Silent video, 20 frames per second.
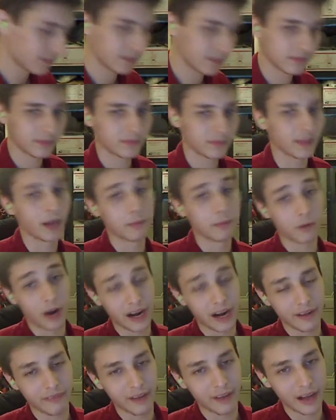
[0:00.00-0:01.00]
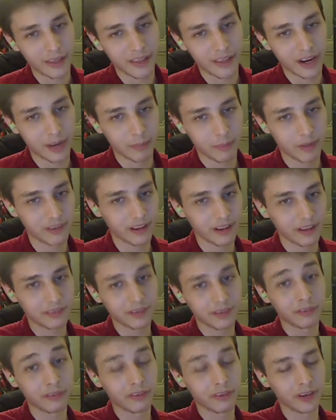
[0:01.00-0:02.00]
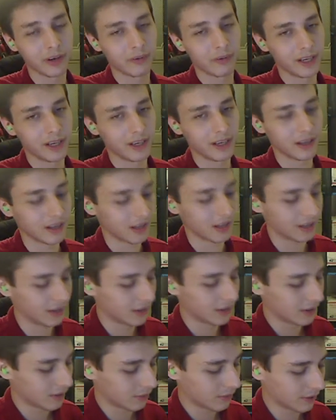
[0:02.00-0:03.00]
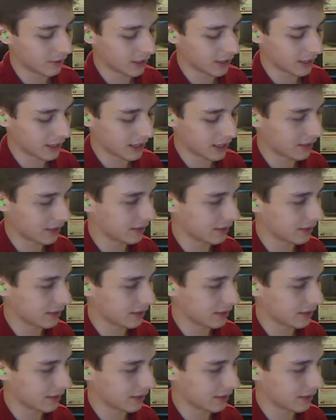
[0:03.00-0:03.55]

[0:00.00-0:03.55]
I'm gratified that I possess this figurine, and I really can't